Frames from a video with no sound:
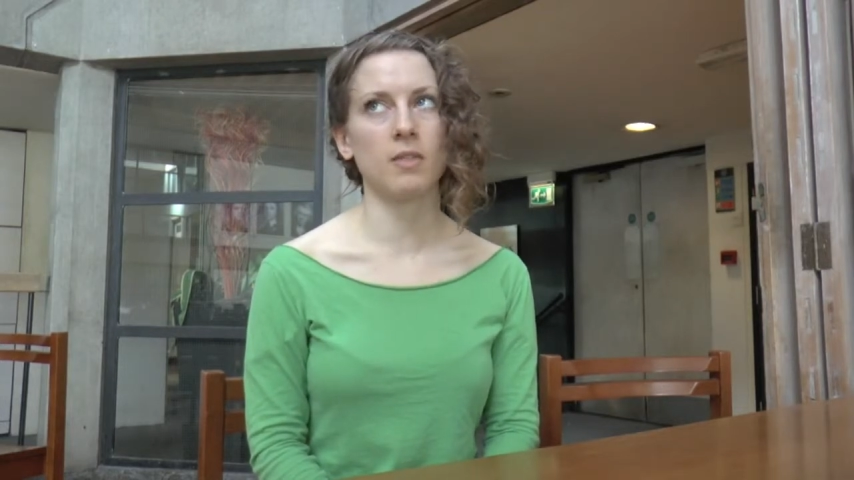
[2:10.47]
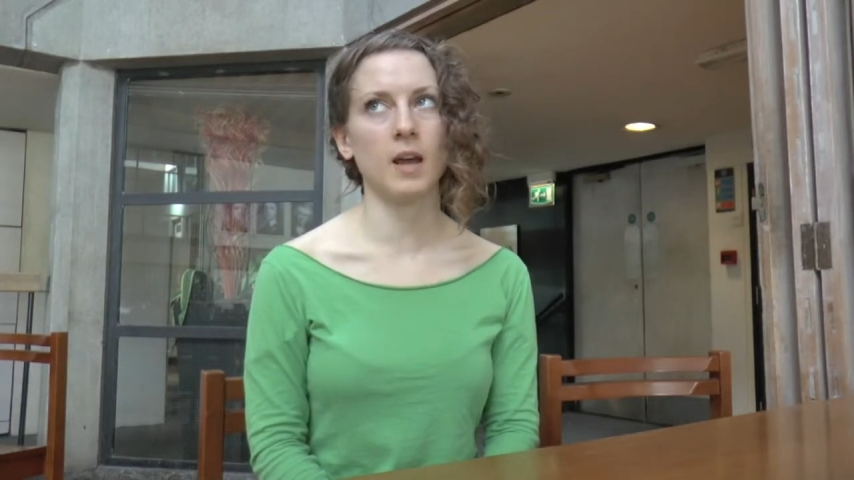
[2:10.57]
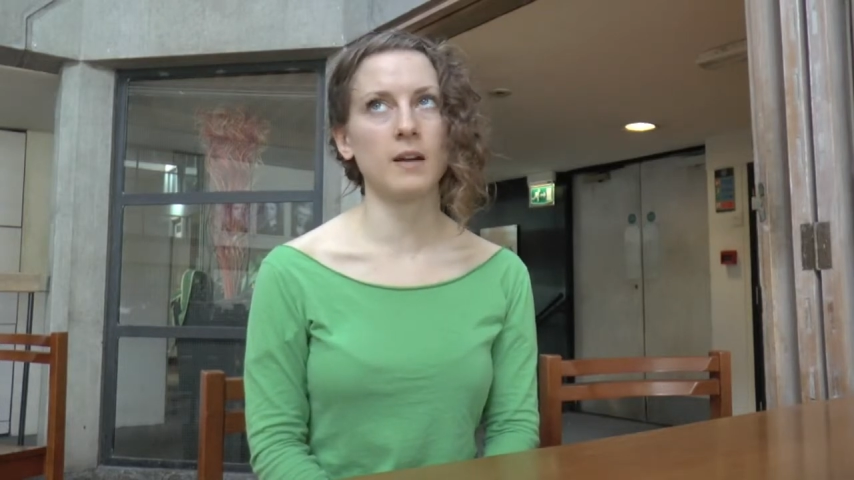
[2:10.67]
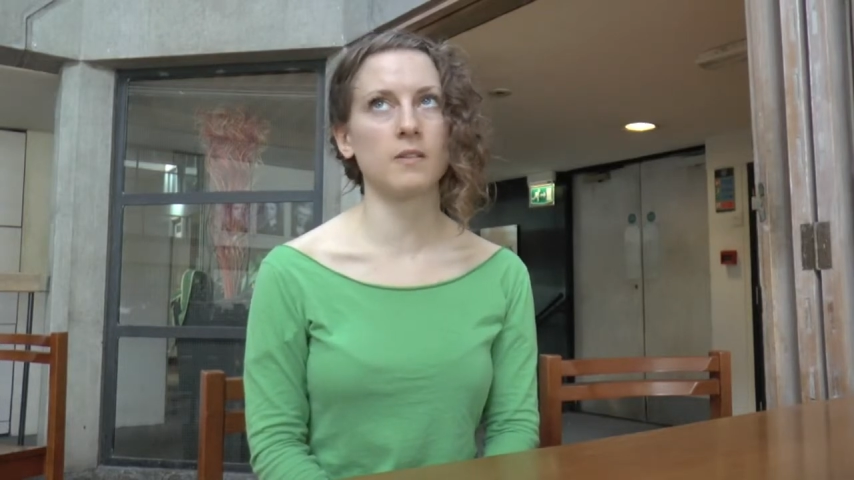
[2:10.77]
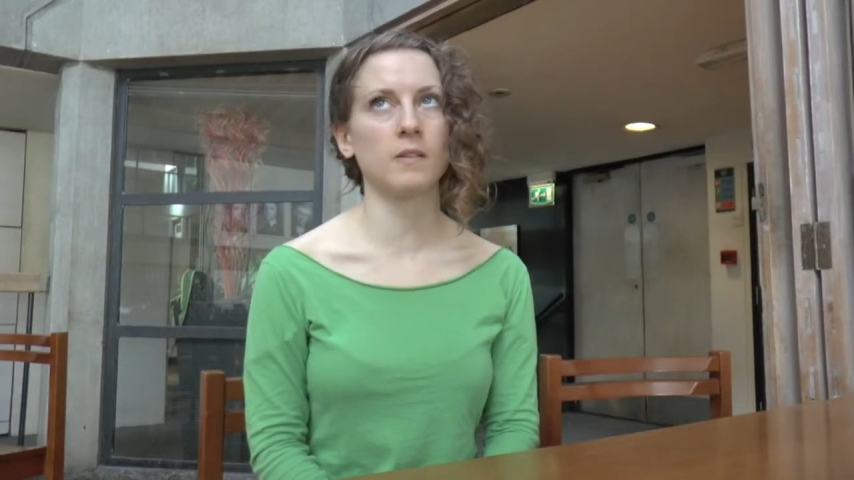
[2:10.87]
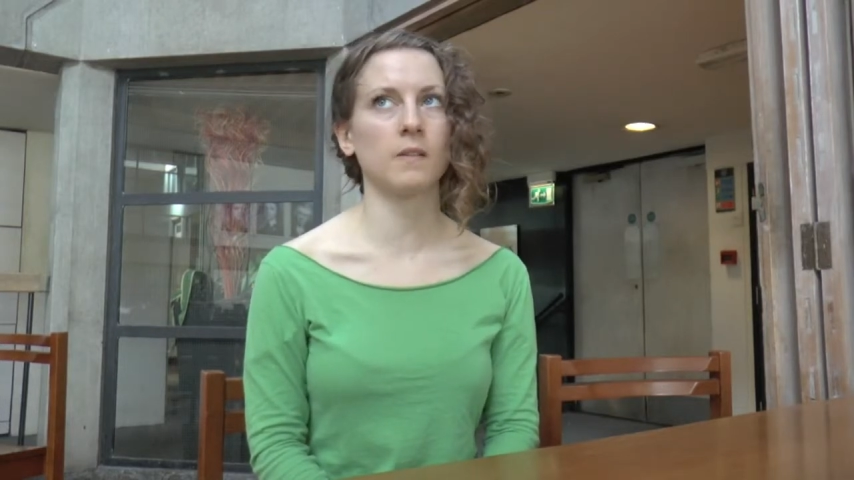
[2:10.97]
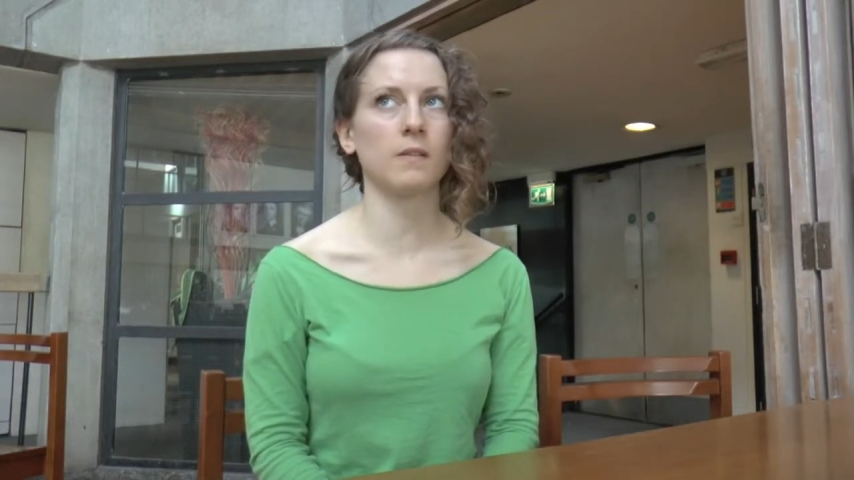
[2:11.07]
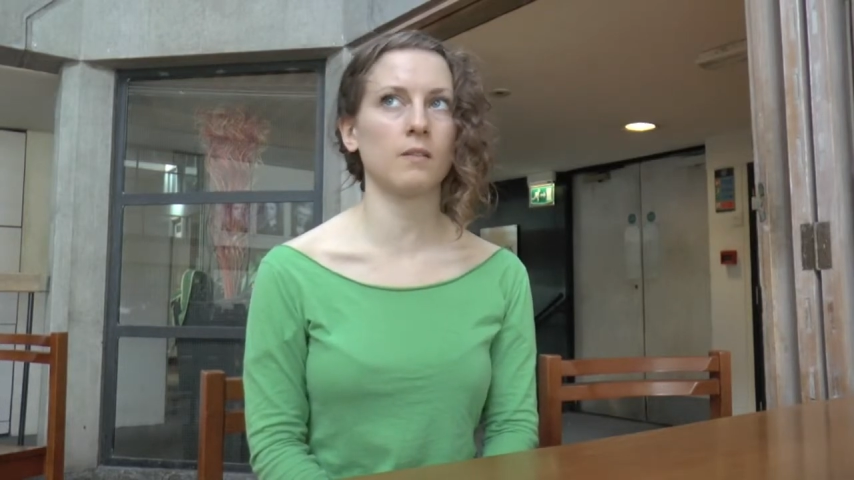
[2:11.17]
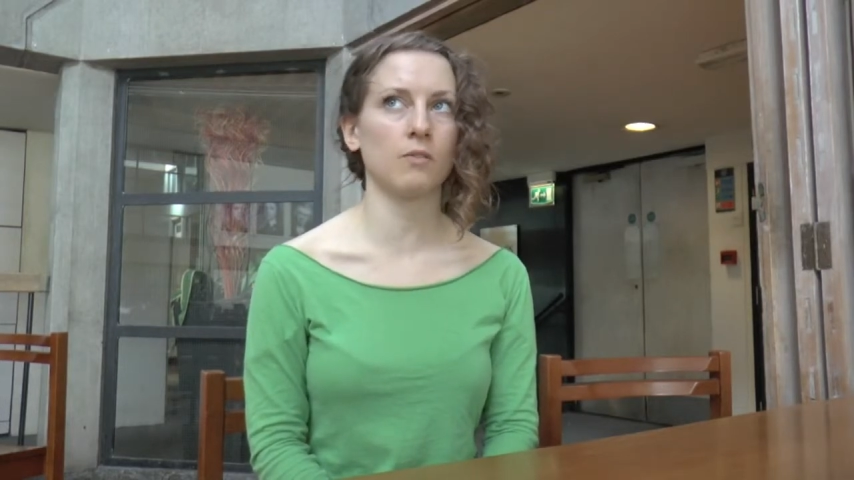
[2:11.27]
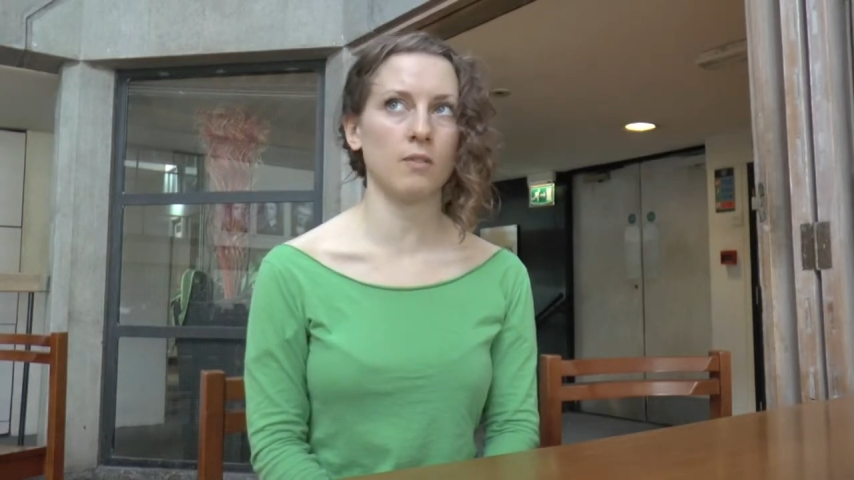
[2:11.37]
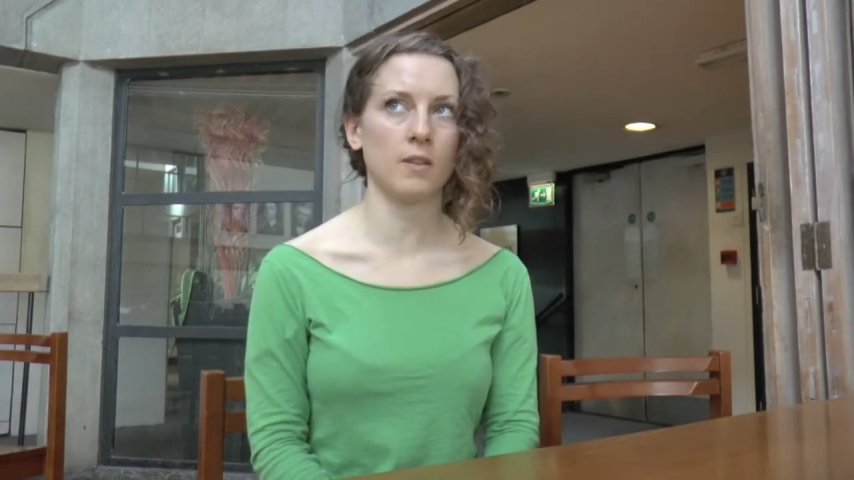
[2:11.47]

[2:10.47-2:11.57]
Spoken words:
that's